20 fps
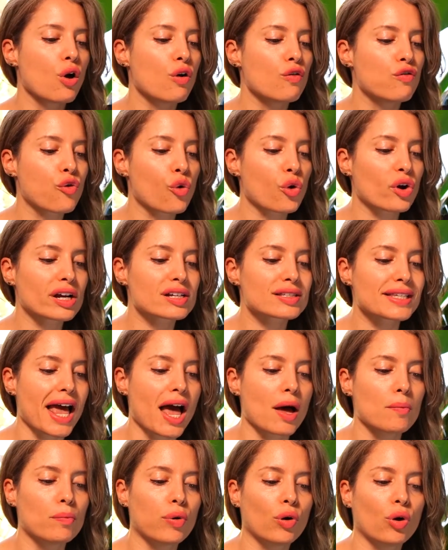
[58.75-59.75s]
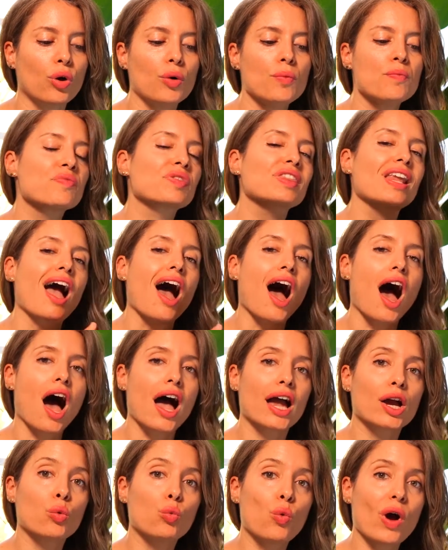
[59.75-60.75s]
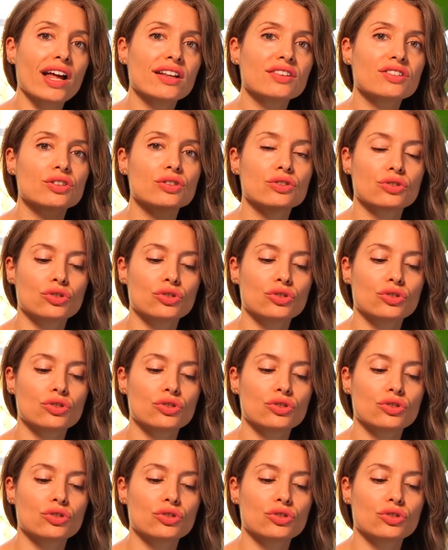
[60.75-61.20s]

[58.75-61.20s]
For example, I went